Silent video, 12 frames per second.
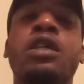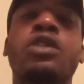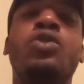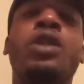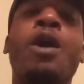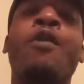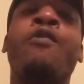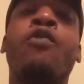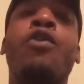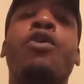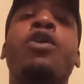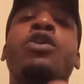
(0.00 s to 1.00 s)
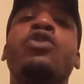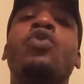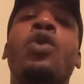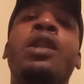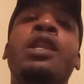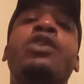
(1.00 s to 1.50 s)
So therefore,
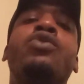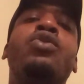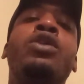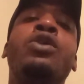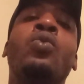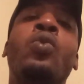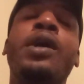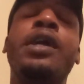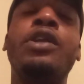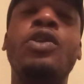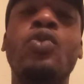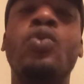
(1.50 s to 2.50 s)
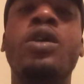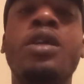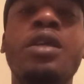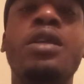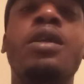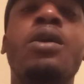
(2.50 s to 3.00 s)
you are literally what you
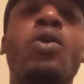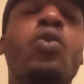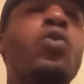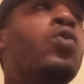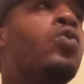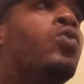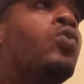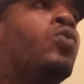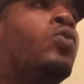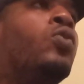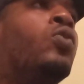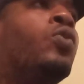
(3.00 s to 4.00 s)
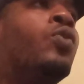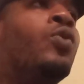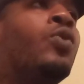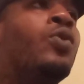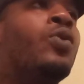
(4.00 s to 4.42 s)
eat. Ooh.